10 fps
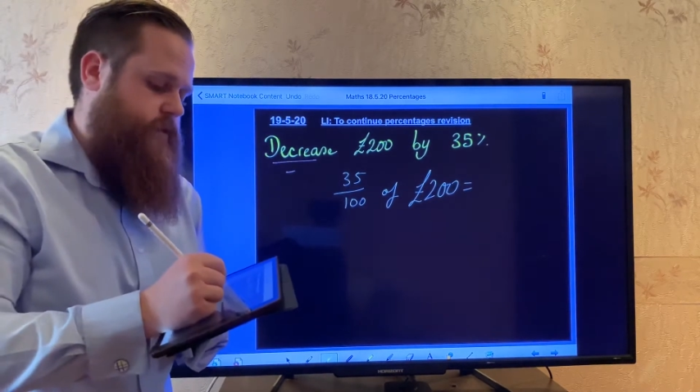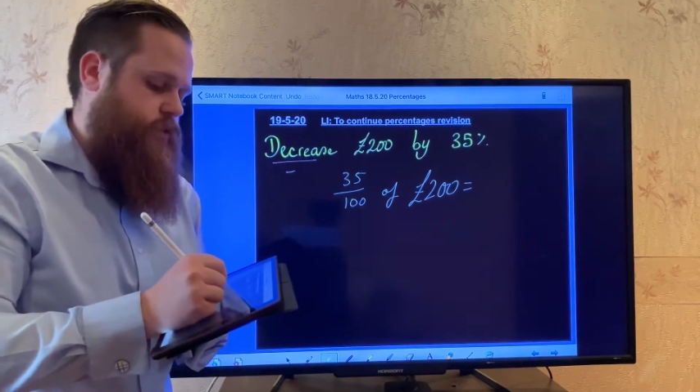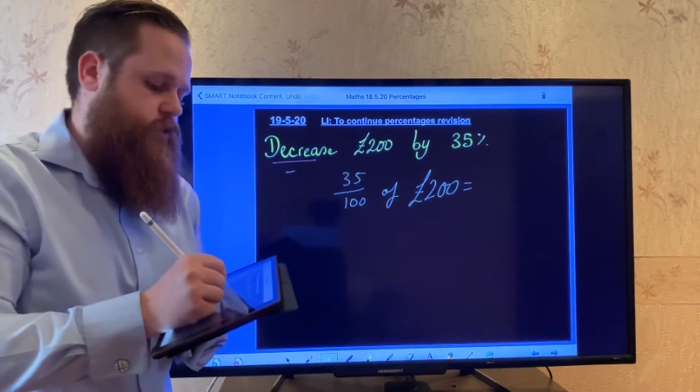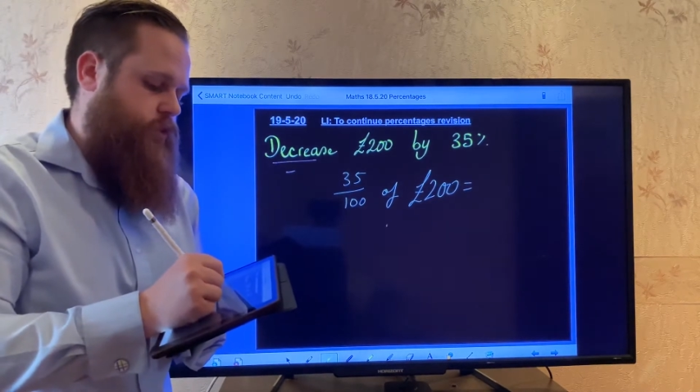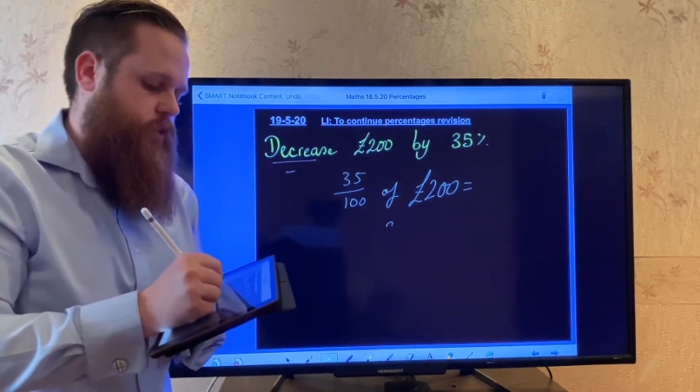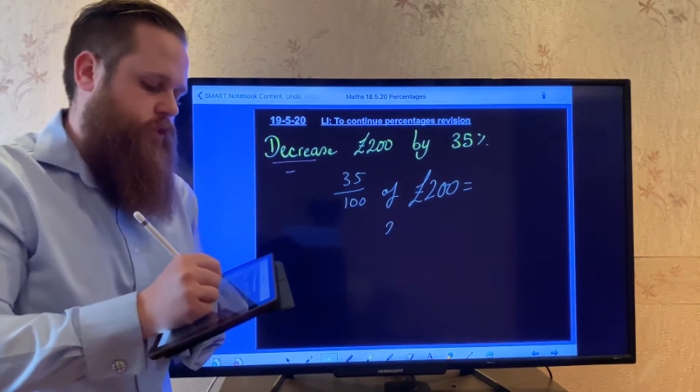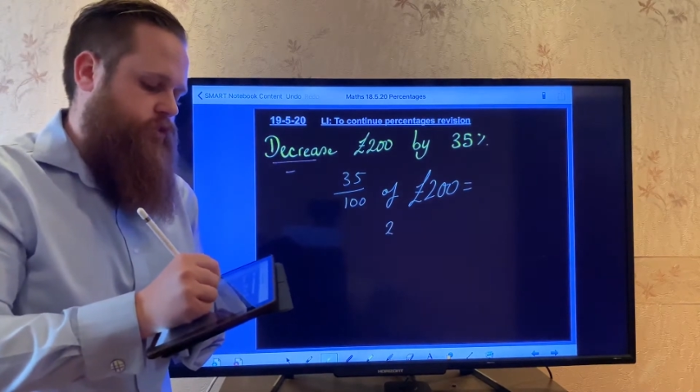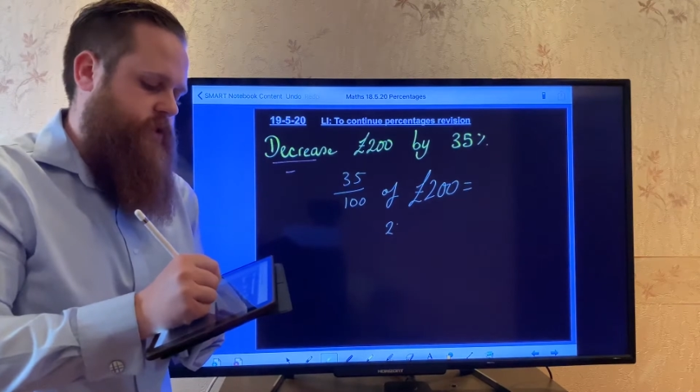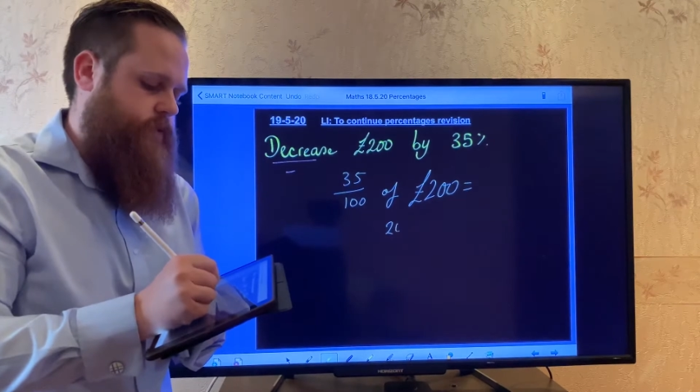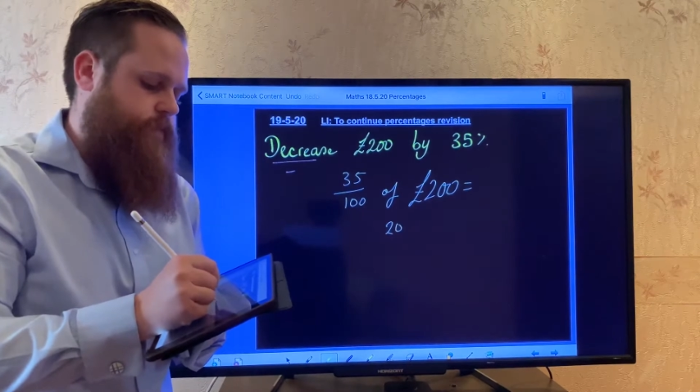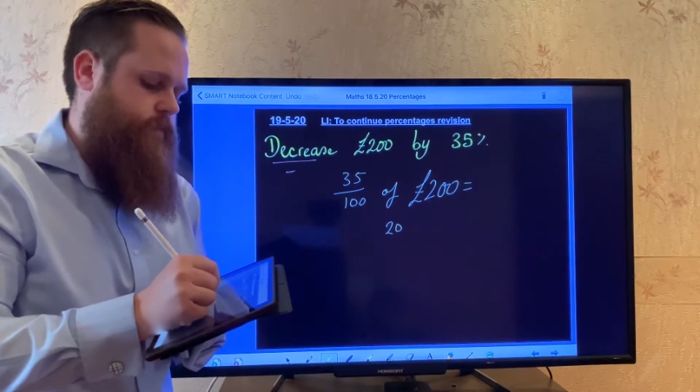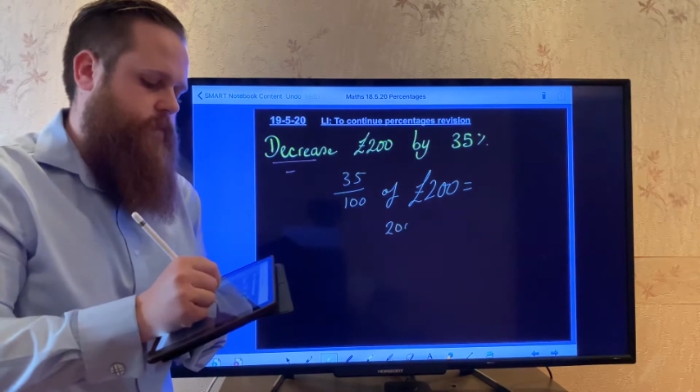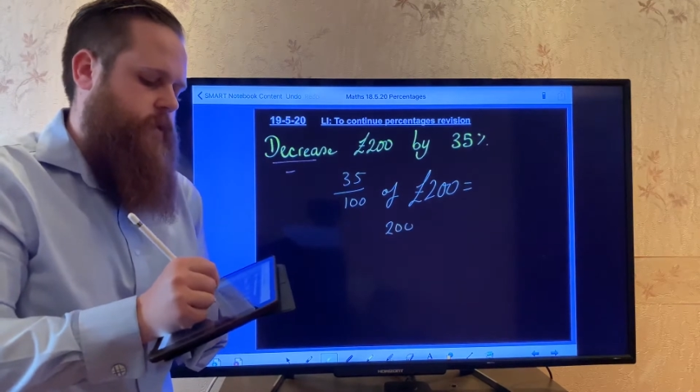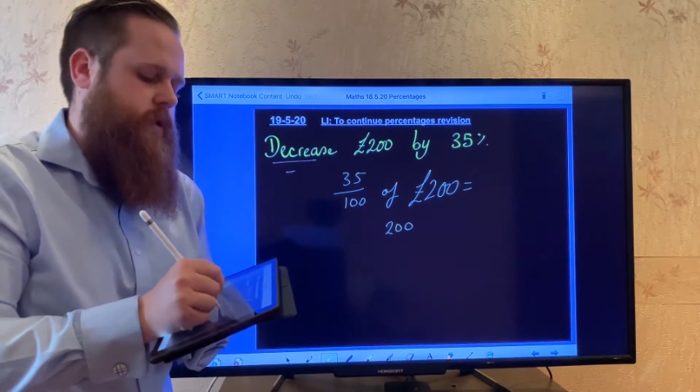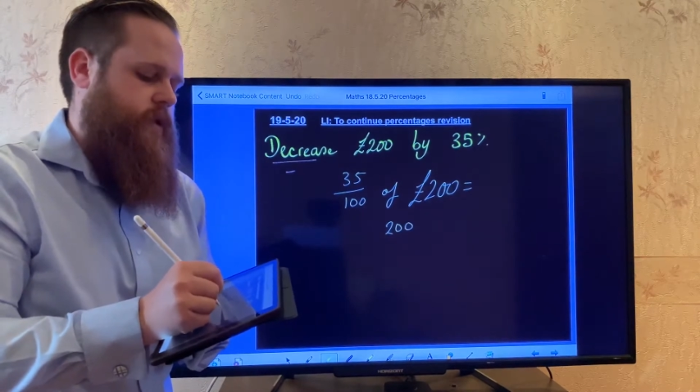200
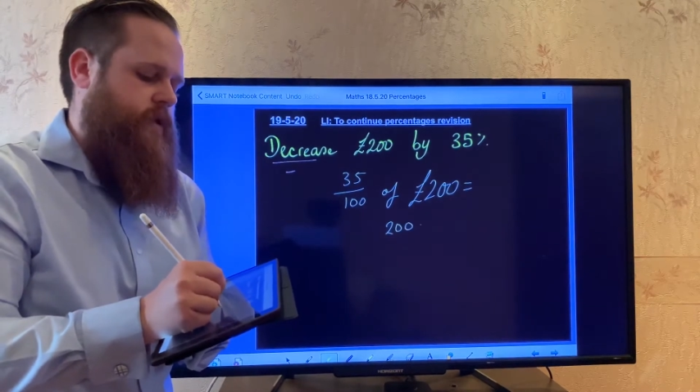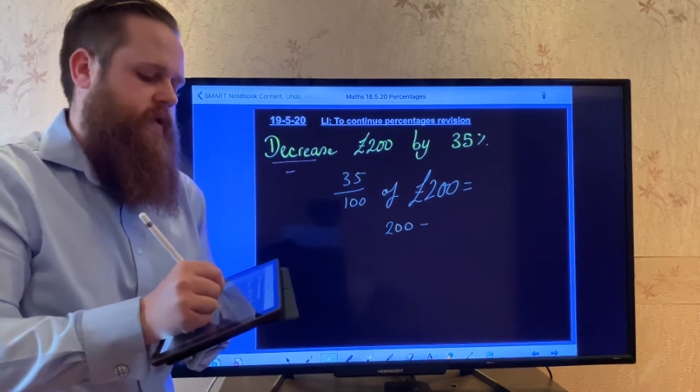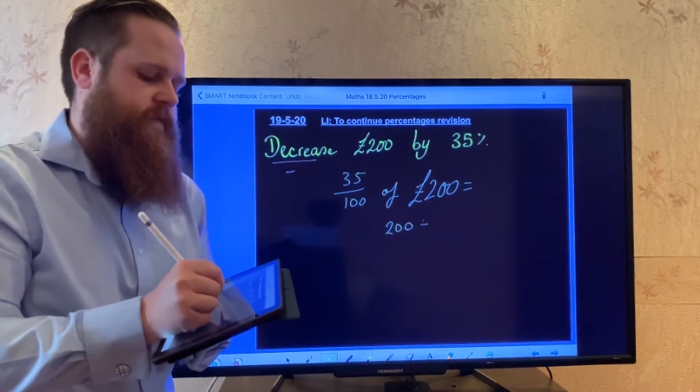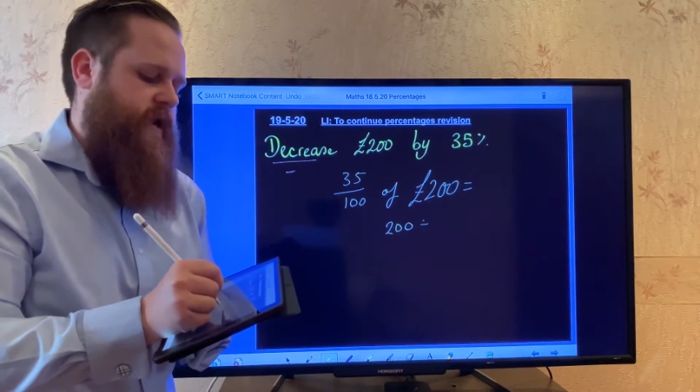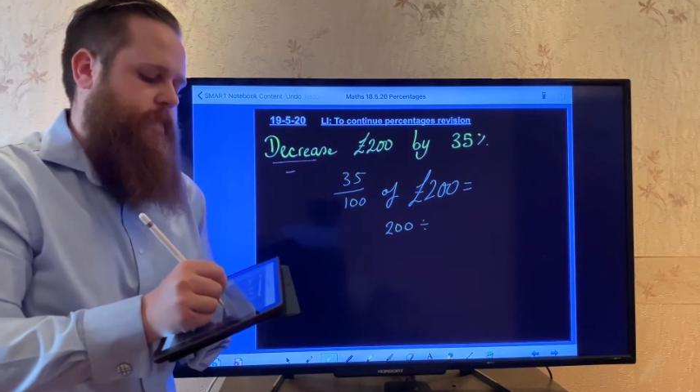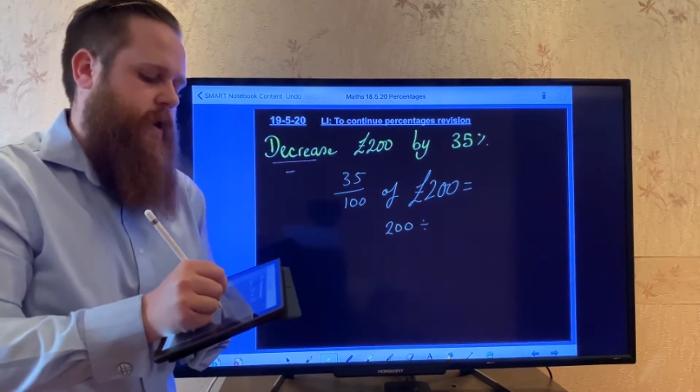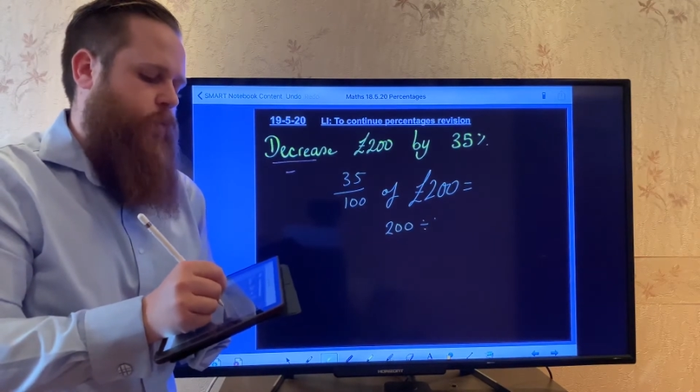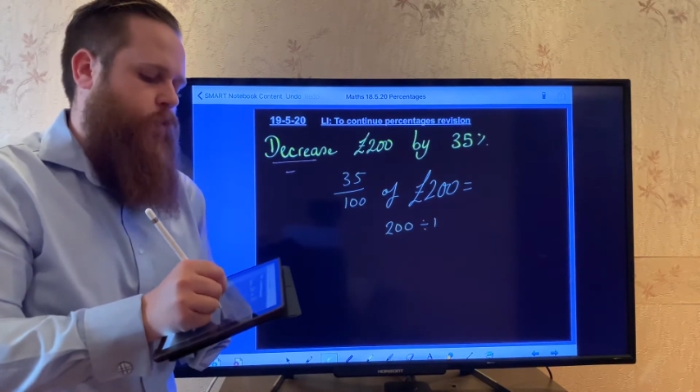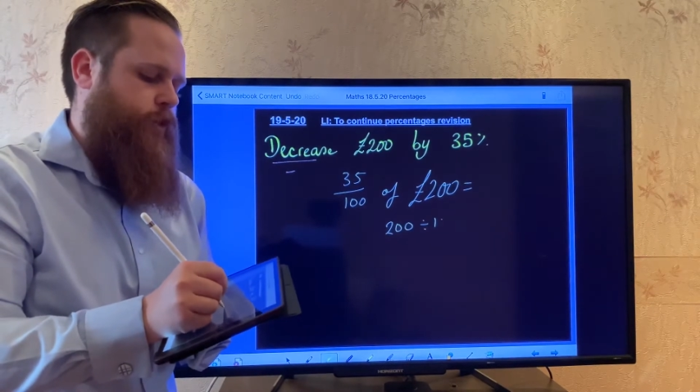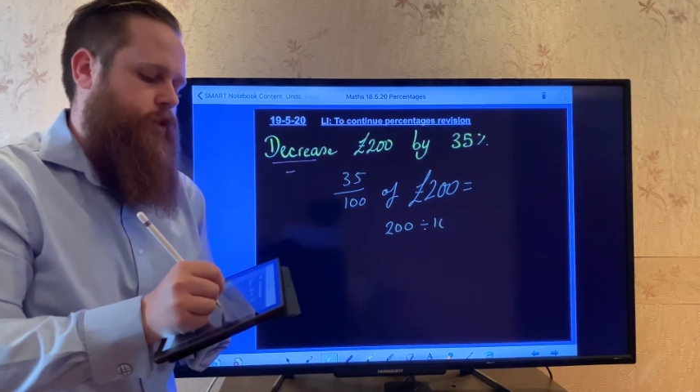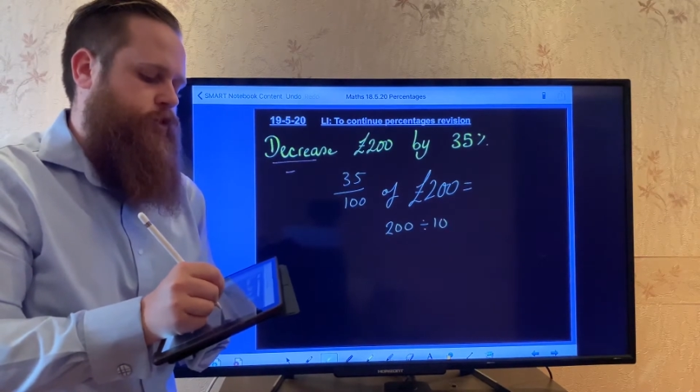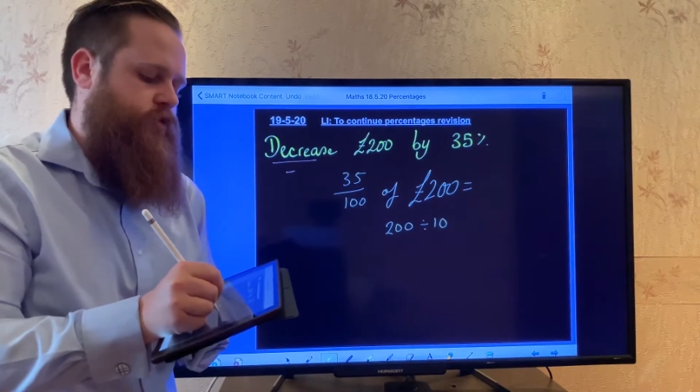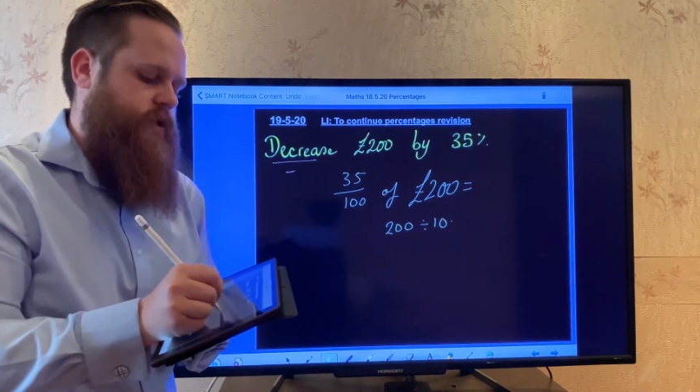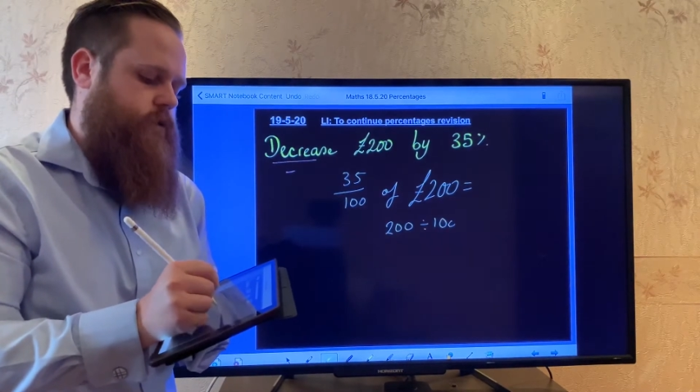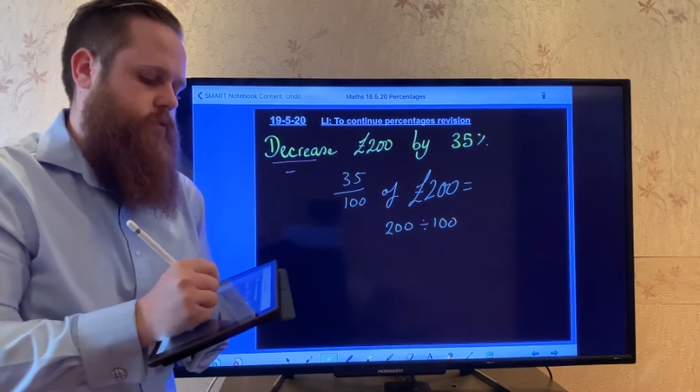divided by 100